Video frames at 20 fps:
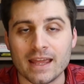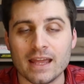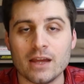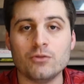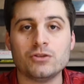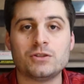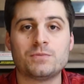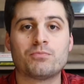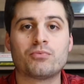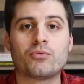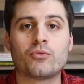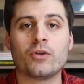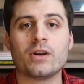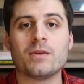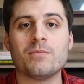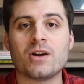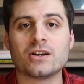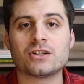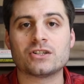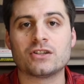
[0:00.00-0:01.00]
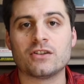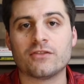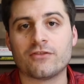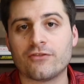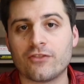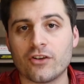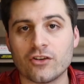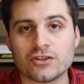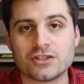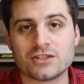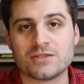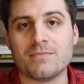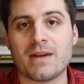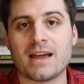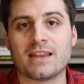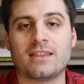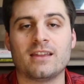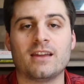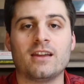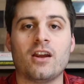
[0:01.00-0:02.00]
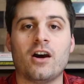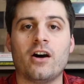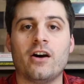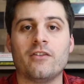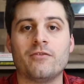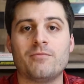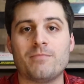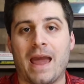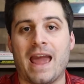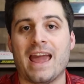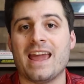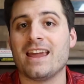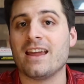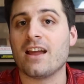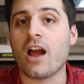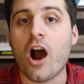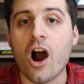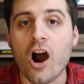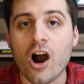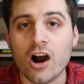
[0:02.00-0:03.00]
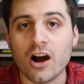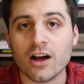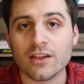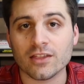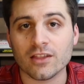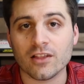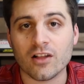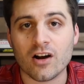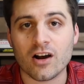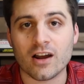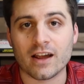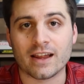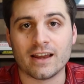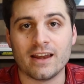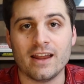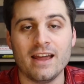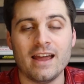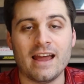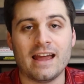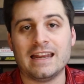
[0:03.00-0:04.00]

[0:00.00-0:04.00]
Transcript: It was pretty much the first method of paying online.